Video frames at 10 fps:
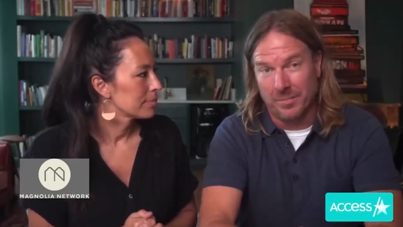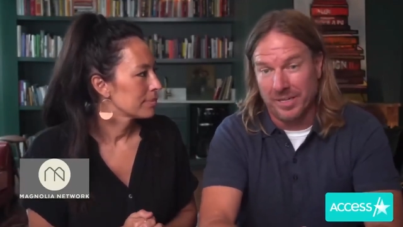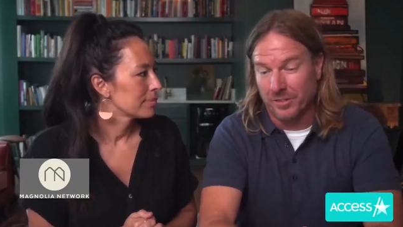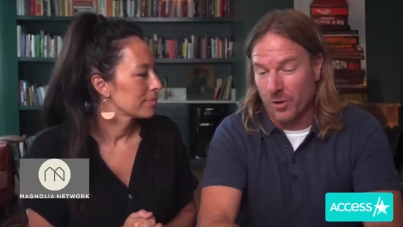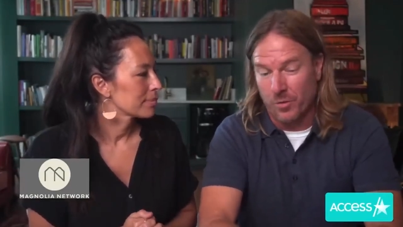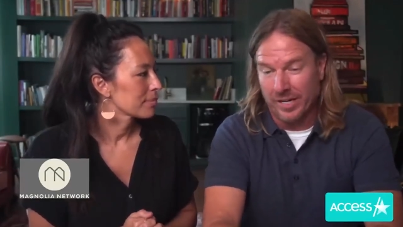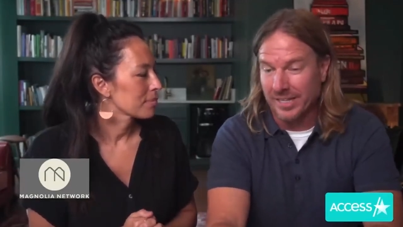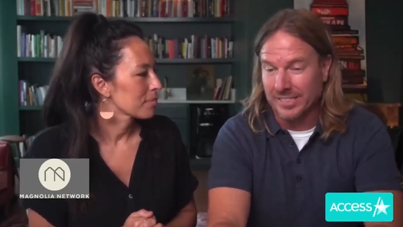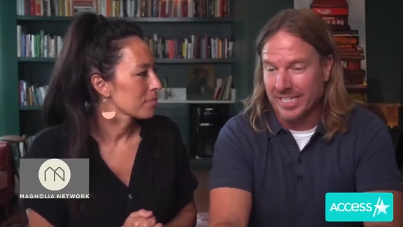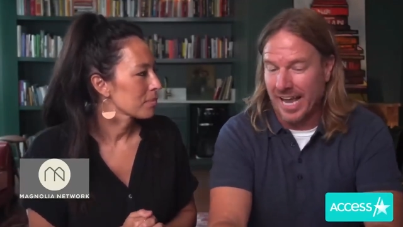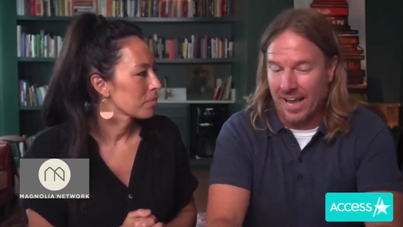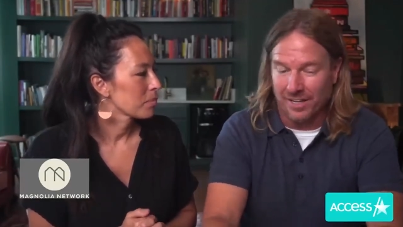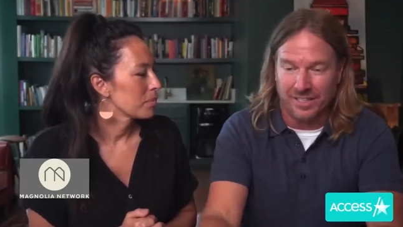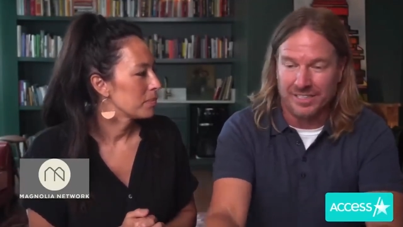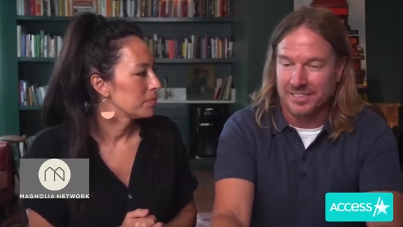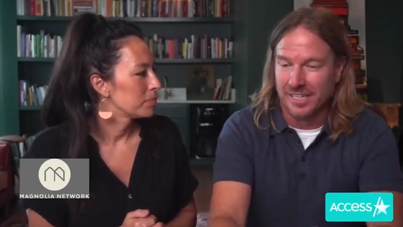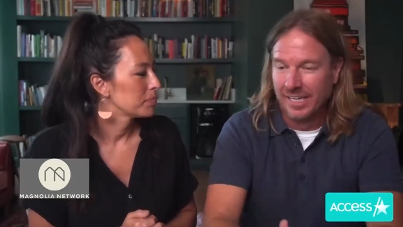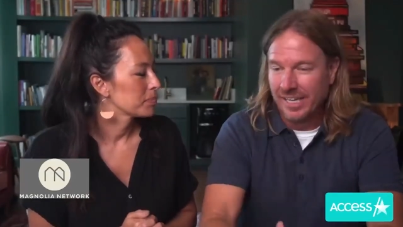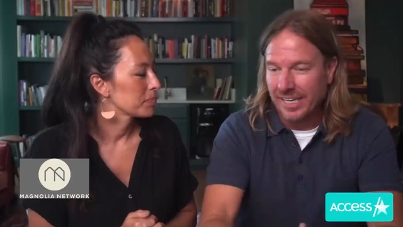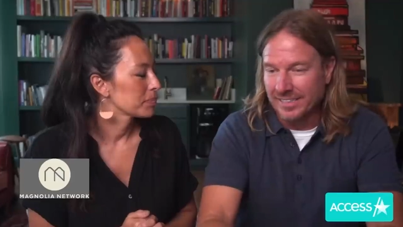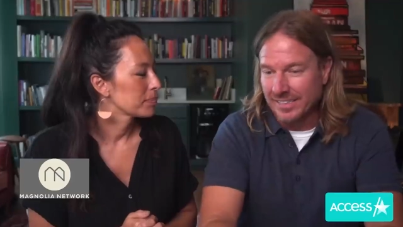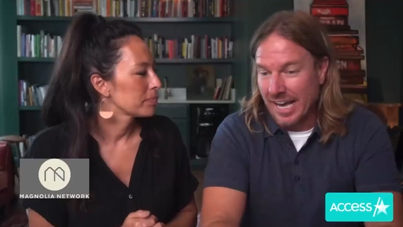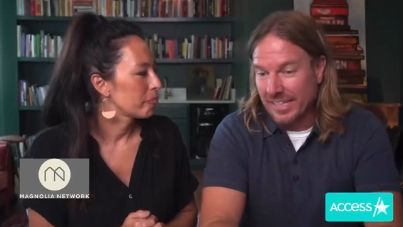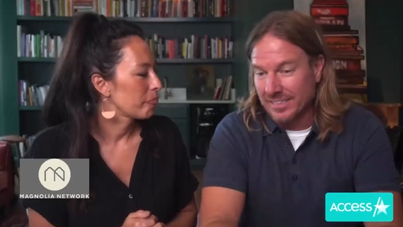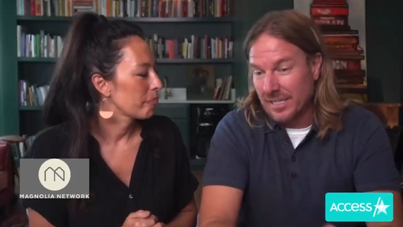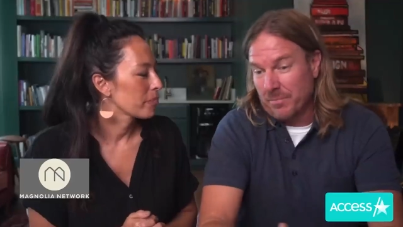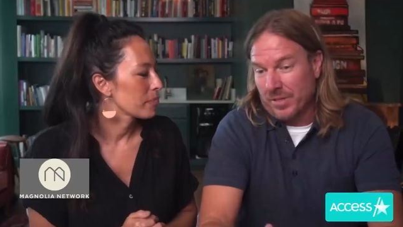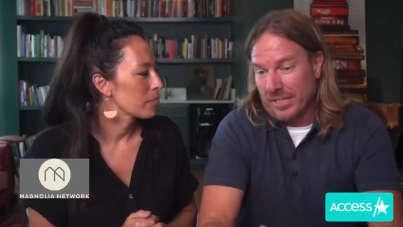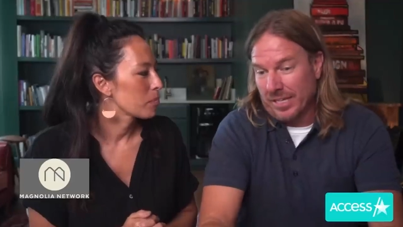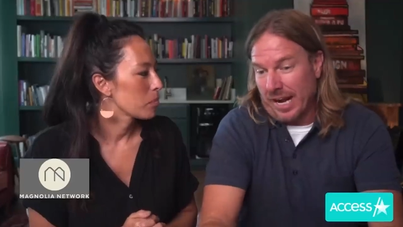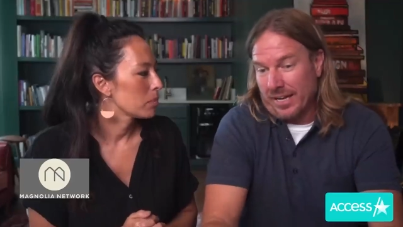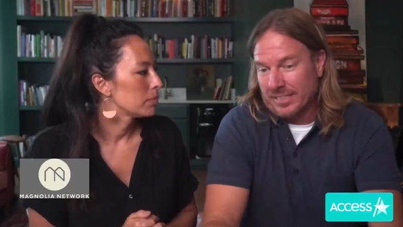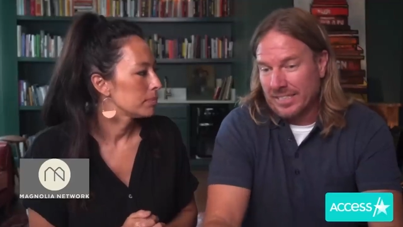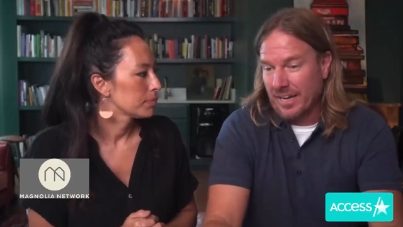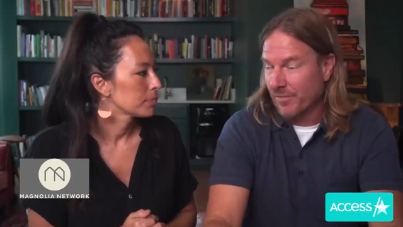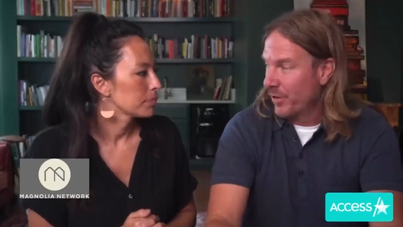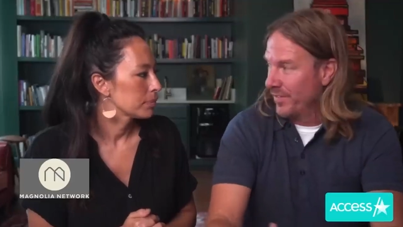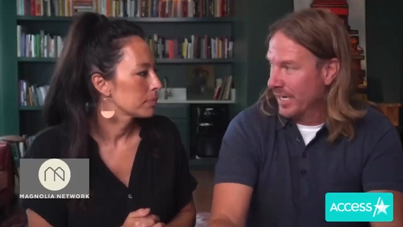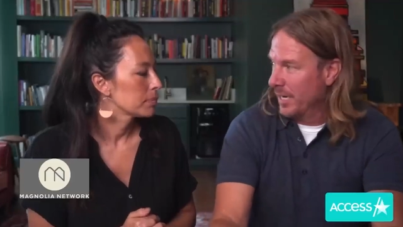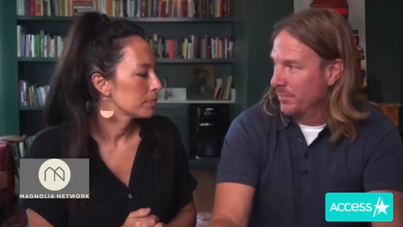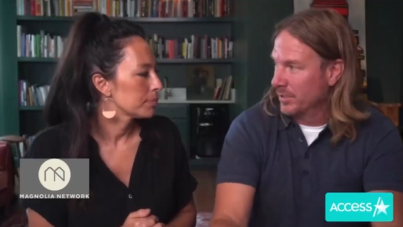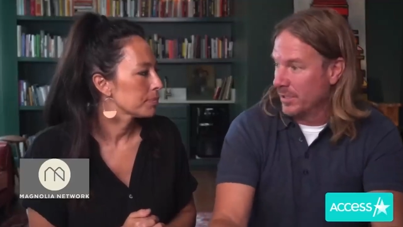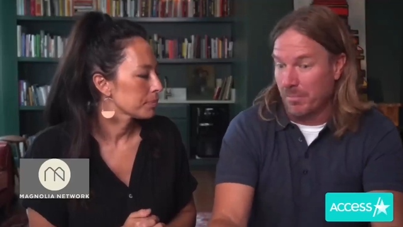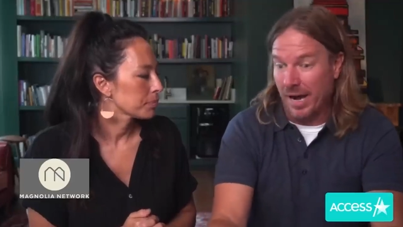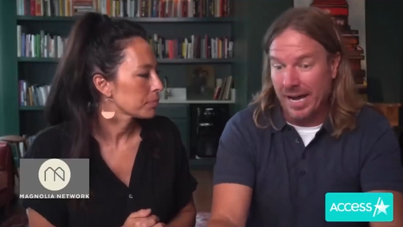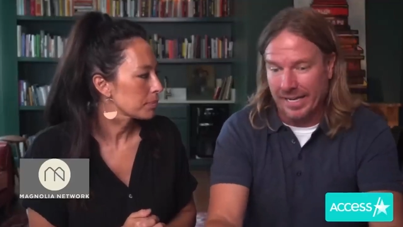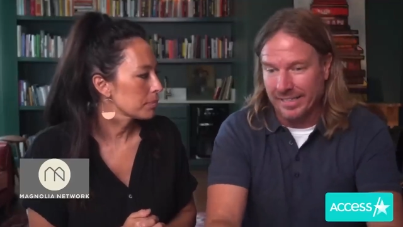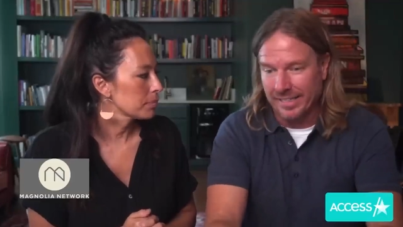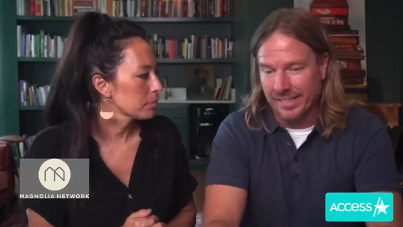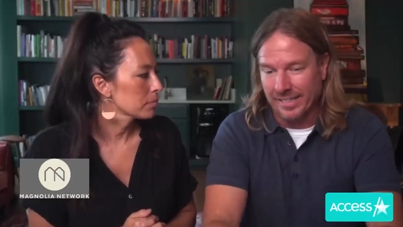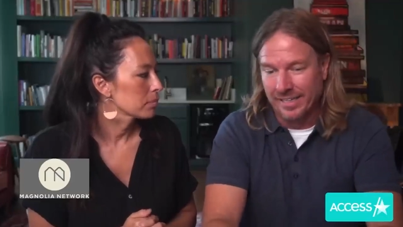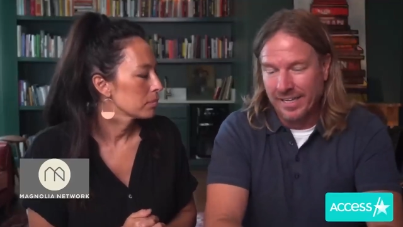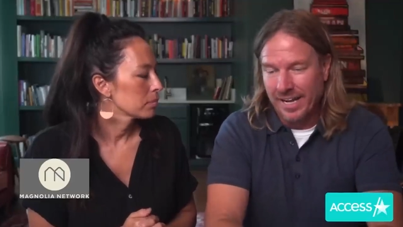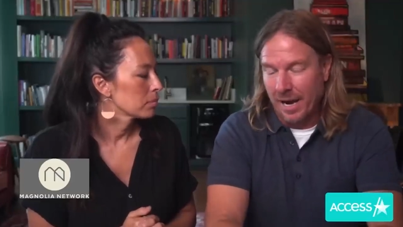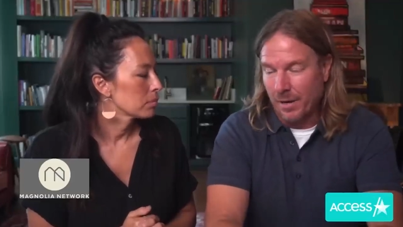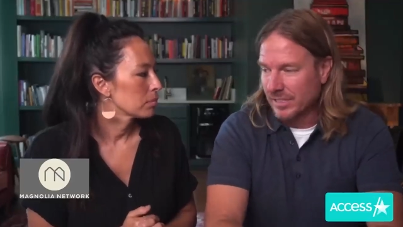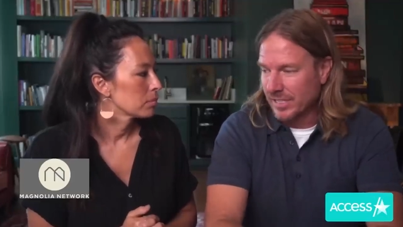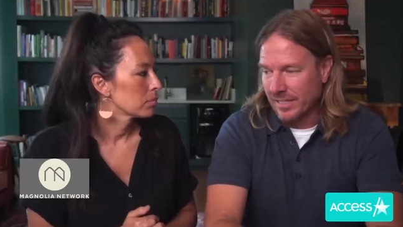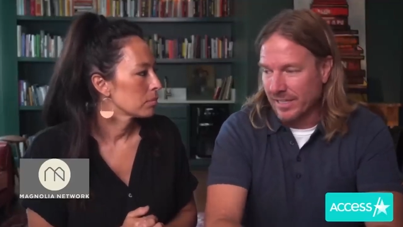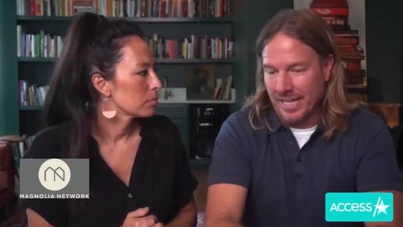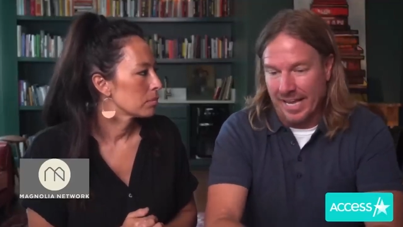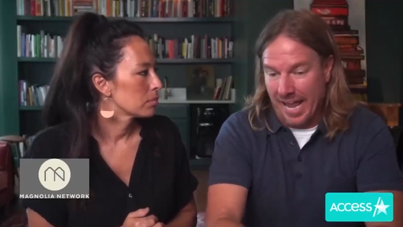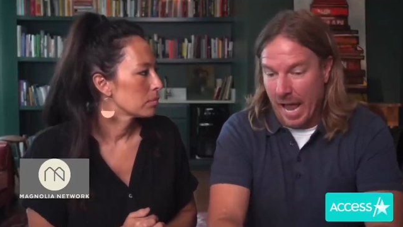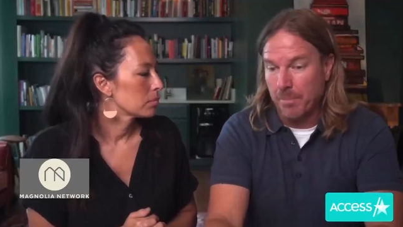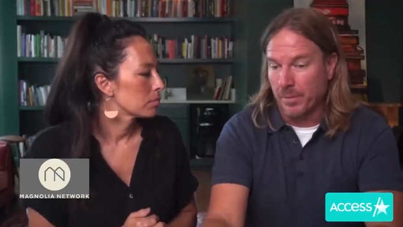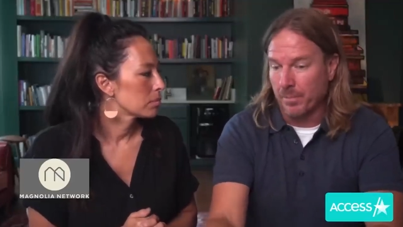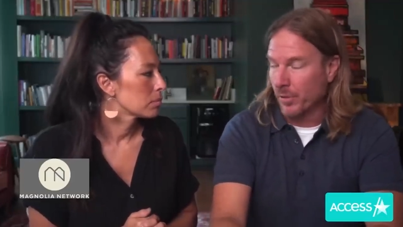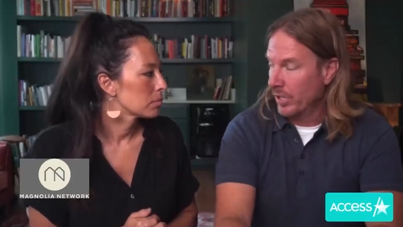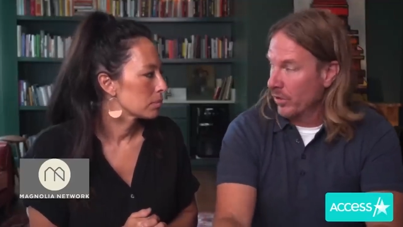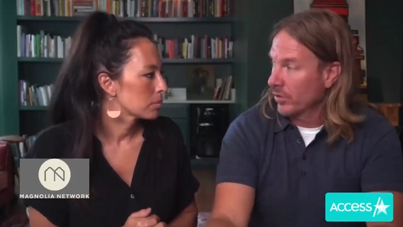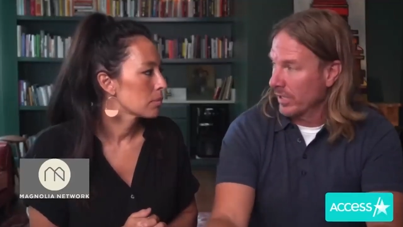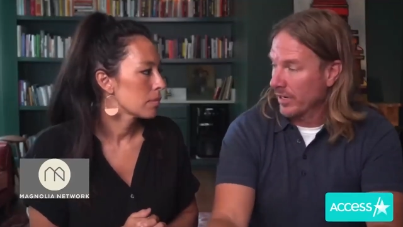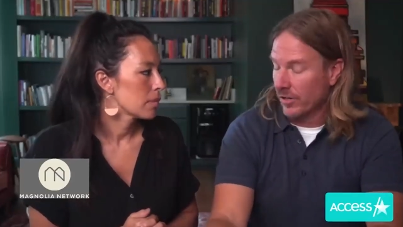Speaker 1: I mean, throwing in the towel is not something that honestly ever even comes to mind. And I would say that happened pretty early